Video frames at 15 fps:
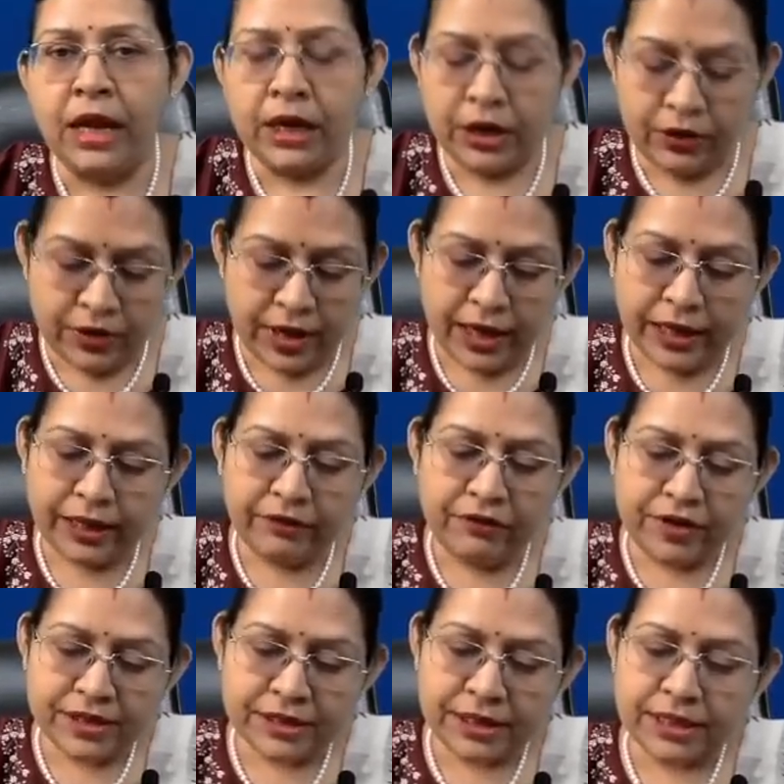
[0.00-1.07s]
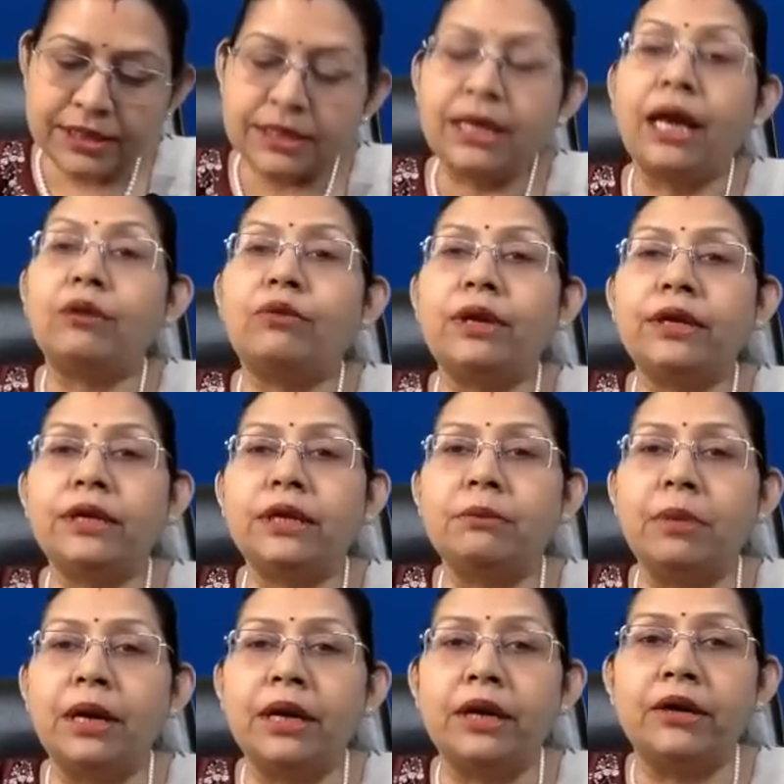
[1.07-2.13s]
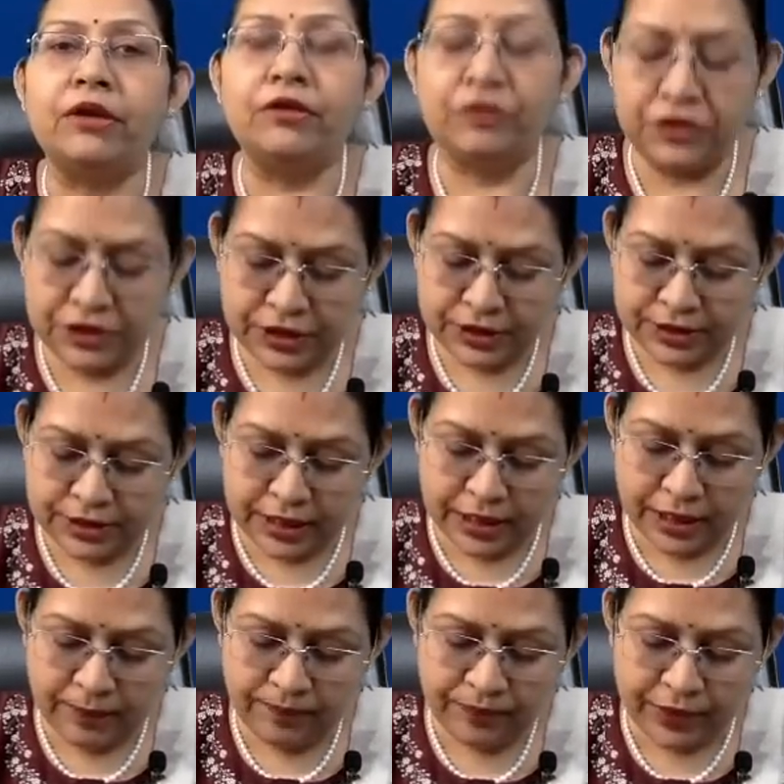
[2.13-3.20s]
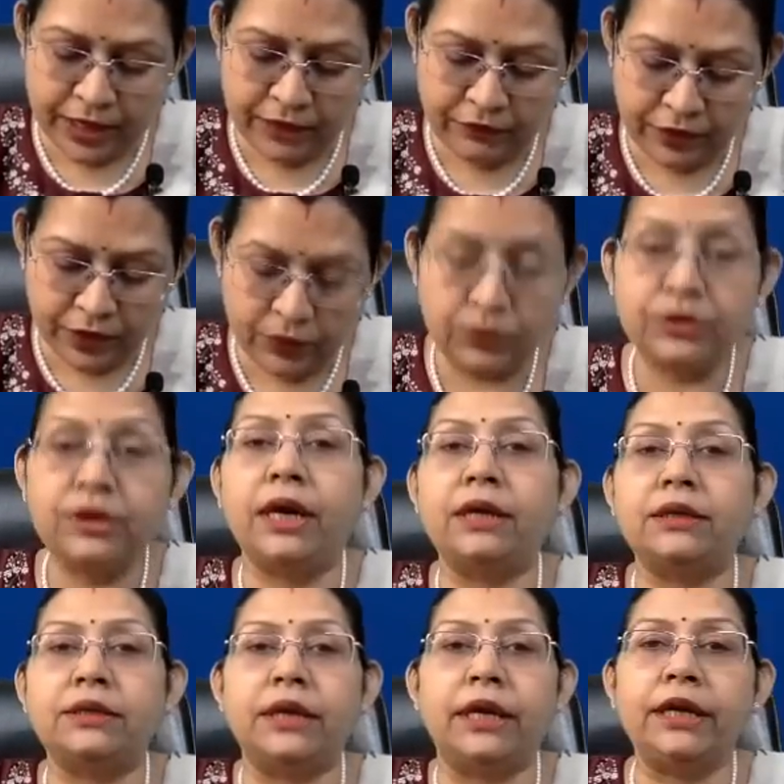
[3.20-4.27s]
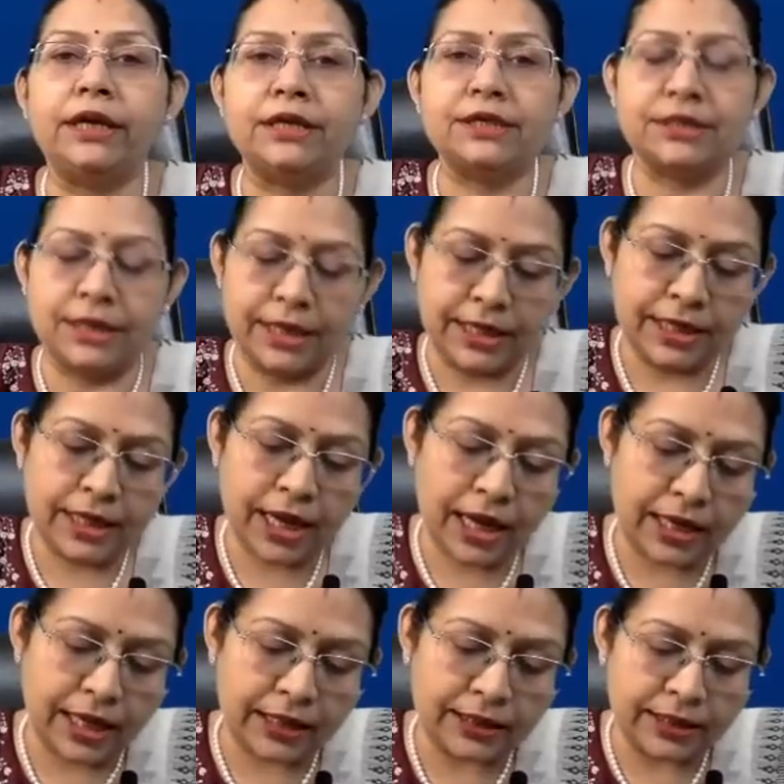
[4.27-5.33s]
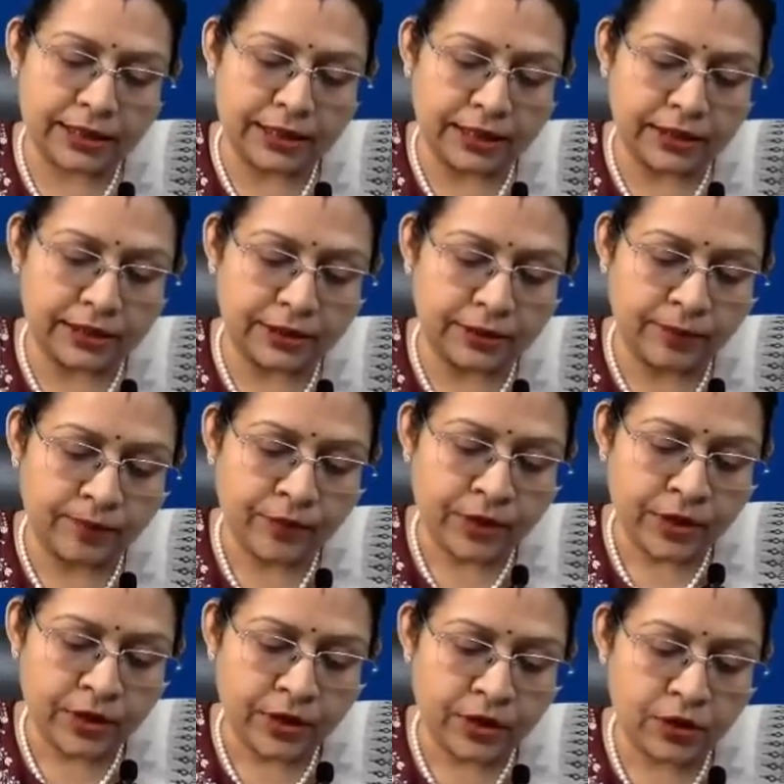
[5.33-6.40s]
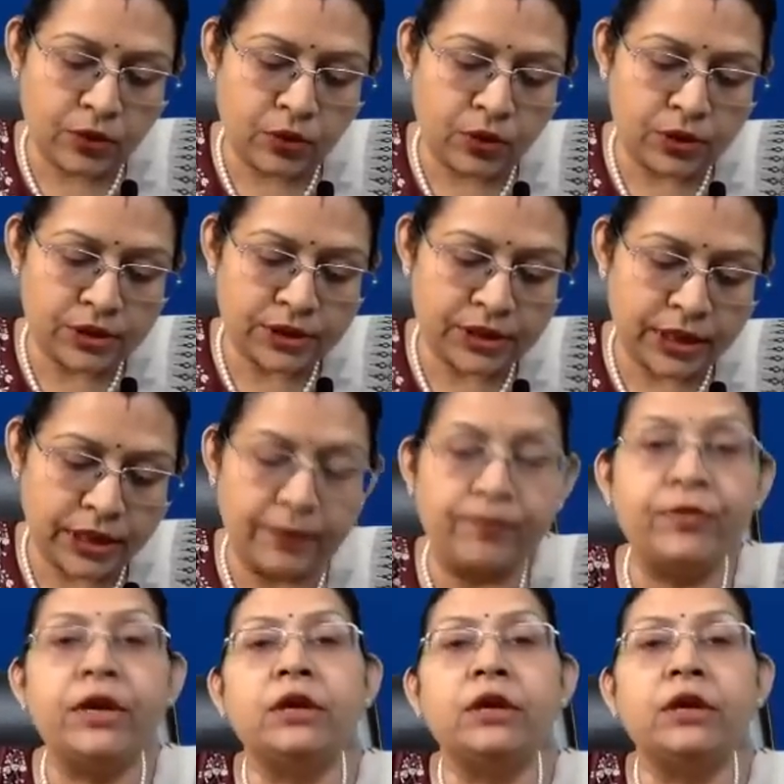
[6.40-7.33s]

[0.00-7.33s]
Now, relative risk is calculated by which study? And we know that it is none other than a cohort study.